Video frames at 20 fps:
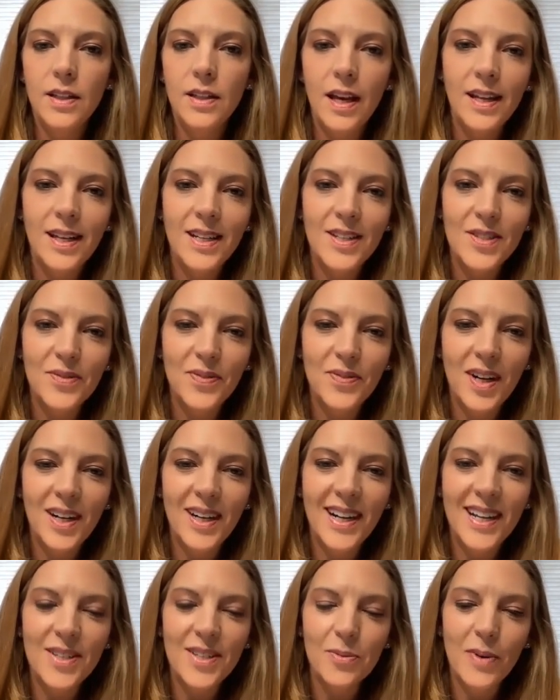And as
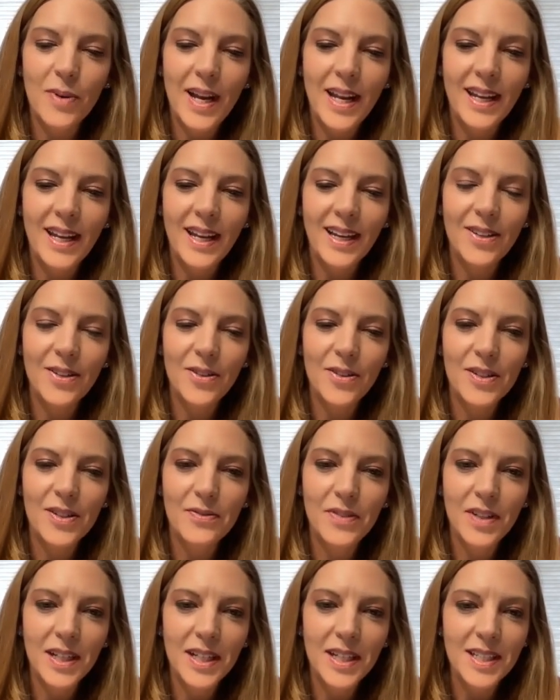far as waiting, I know
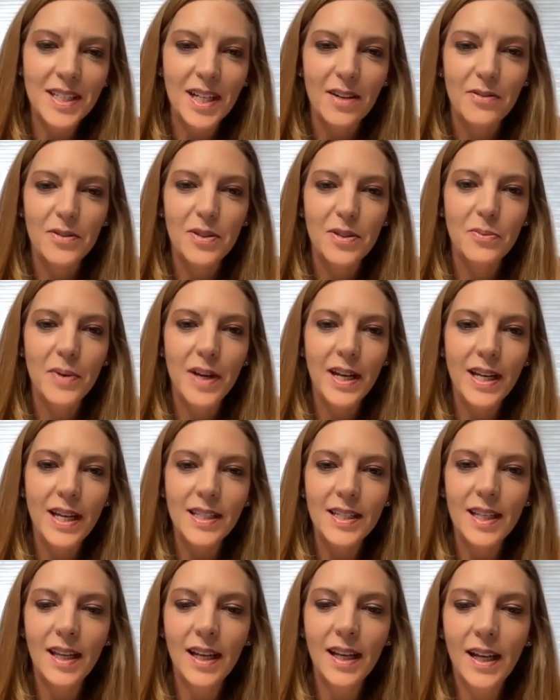it's very tough to
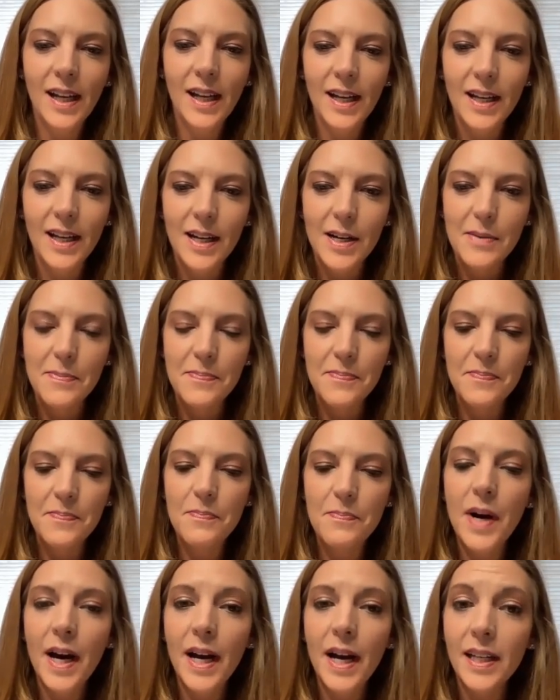wait,
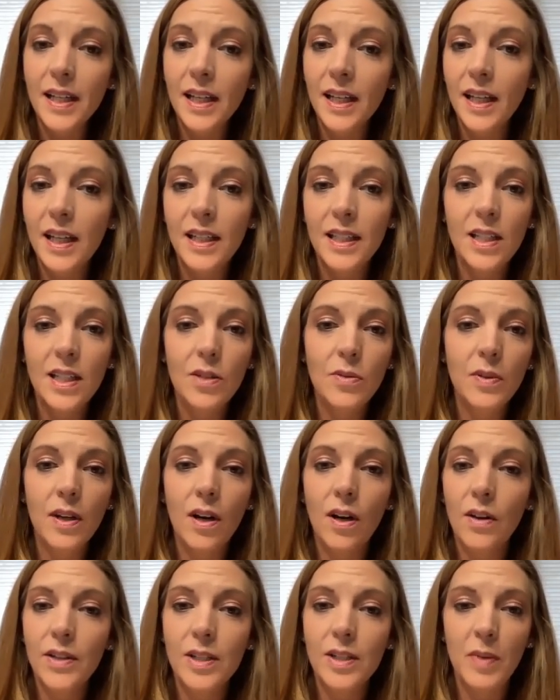but continuing
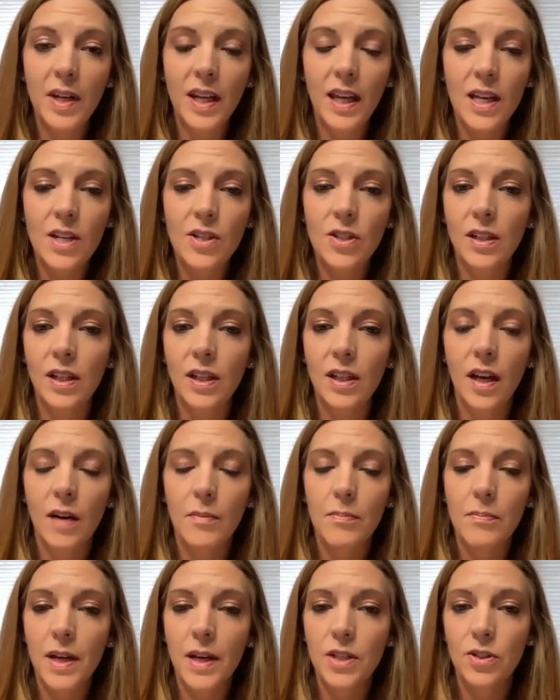all these mitigation
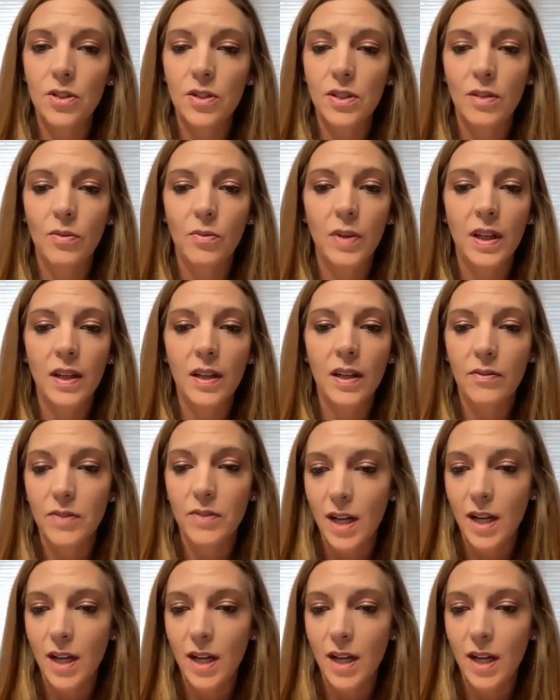measures that we have